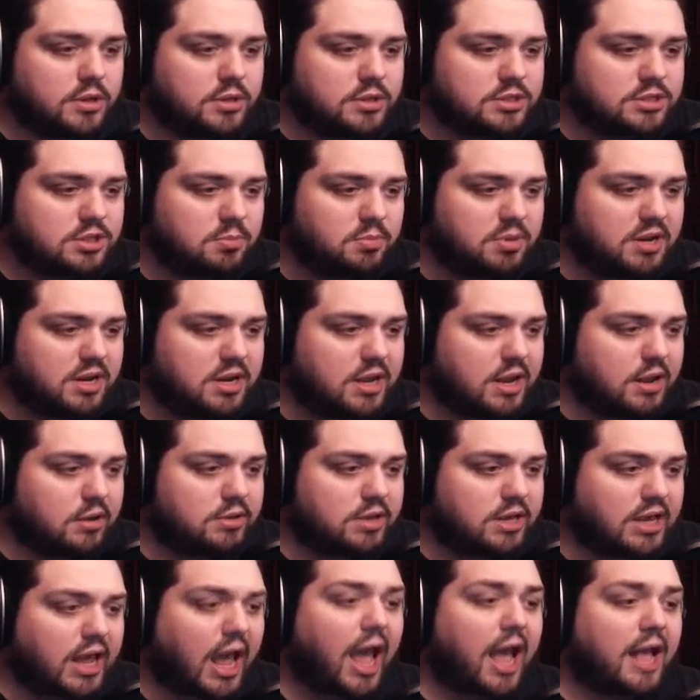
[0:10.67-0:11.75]
Somebody nailed a
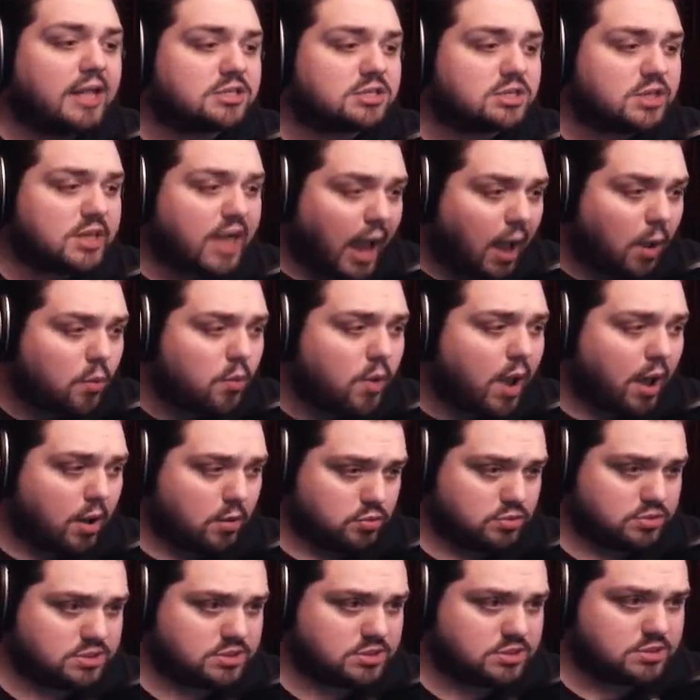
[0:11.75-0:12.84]
cat to the
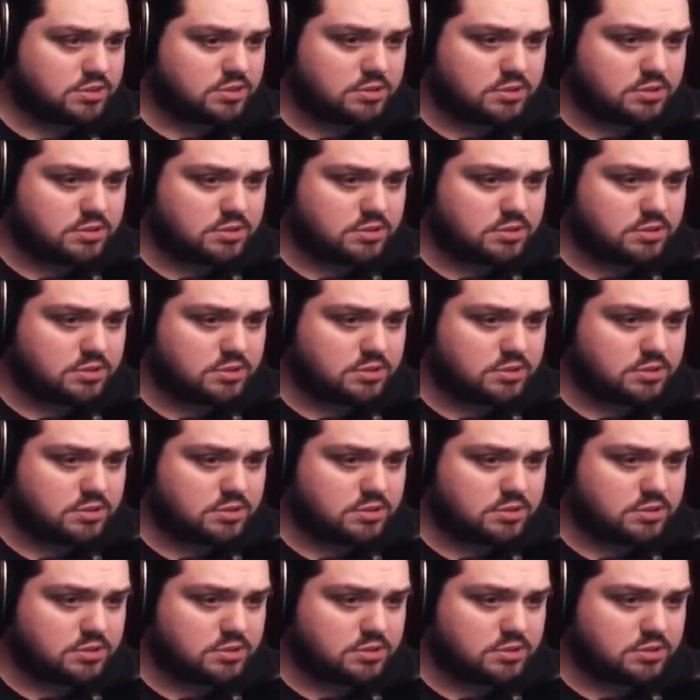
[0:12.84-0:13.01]
outhouse.